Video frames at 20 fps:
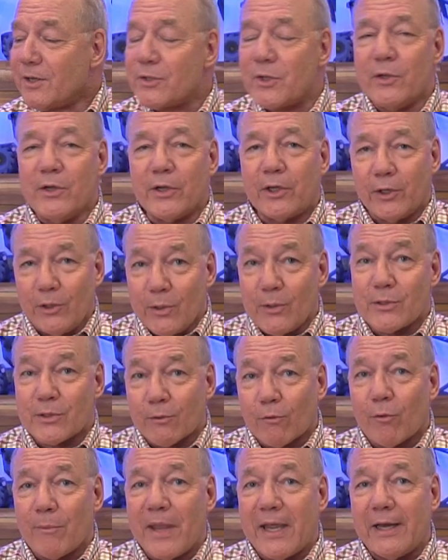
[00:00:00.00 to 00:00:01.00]
so you can use the
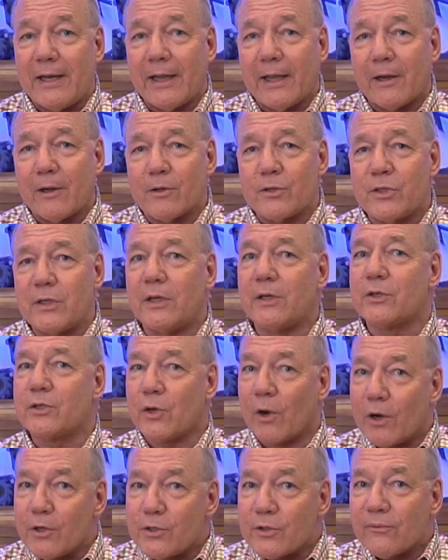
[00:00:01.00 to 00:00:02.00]
remaining energy to
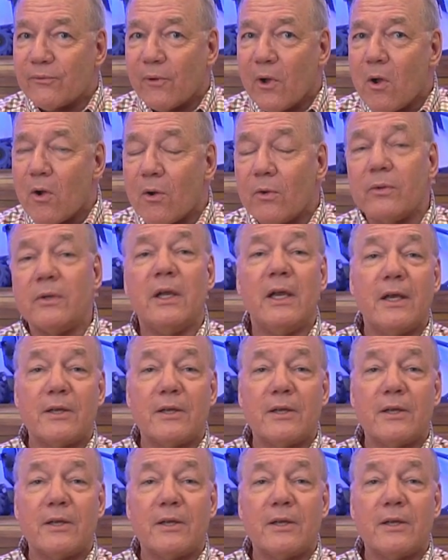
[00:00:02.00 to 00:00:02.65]
charge your phone